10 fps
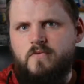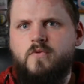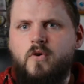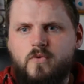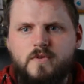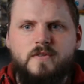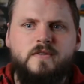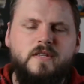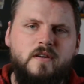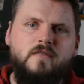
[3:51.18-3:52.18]
roles on
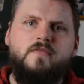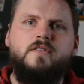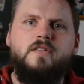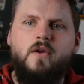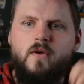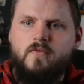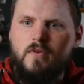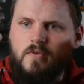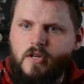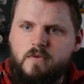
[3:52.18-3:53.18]
servers, so if
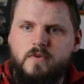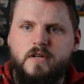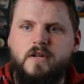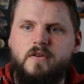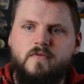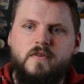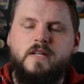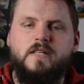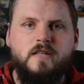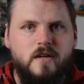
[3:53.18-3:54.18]
you just want to notify
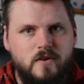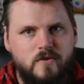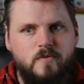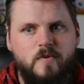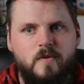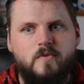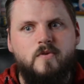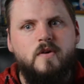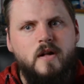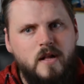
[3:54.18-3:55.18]
a certain group of
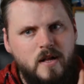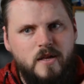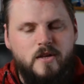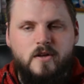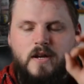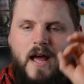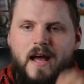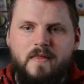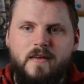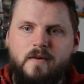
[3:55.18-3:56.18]
people, you can
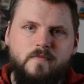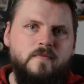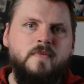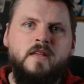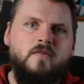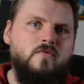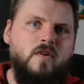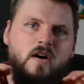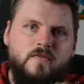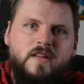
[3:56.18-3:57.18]
at them
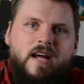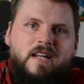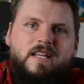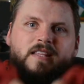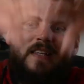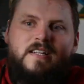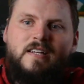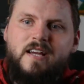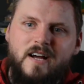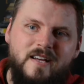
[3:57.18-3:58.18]
rather than atting the
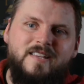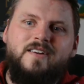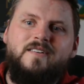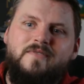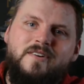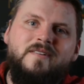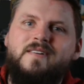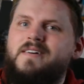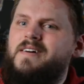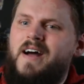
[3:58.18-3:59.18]
entire server
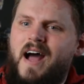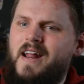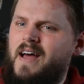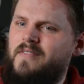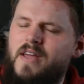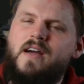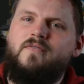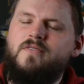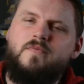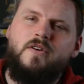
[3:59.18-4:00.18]
and having
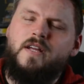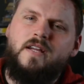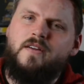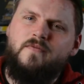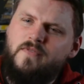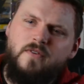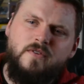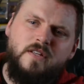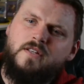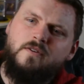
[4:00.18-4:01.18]
everybody
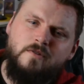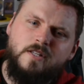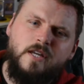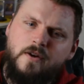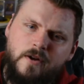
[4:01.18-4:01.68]
confused as to what's going